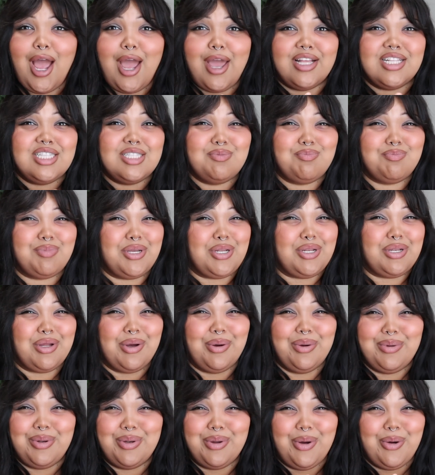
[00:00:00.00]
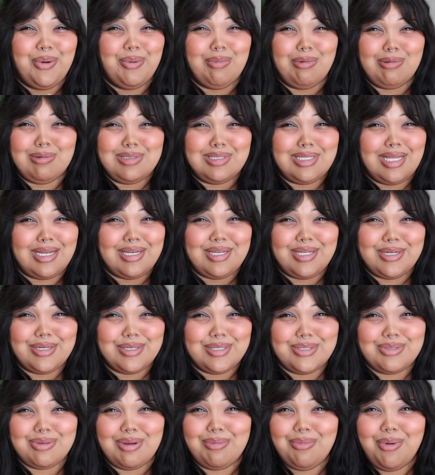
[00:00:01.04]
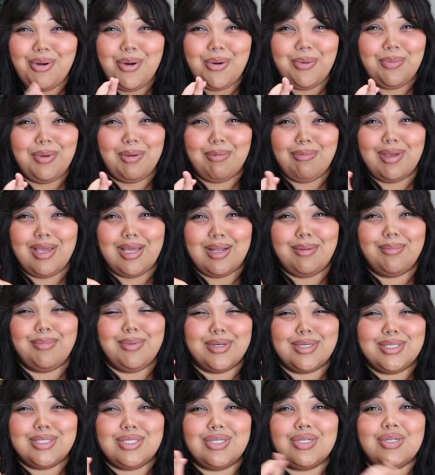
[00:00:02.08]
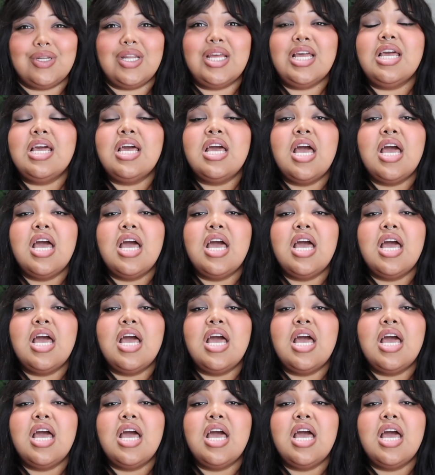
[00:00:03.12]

It's been almost 10 years, so I'm hoping we get a book soon.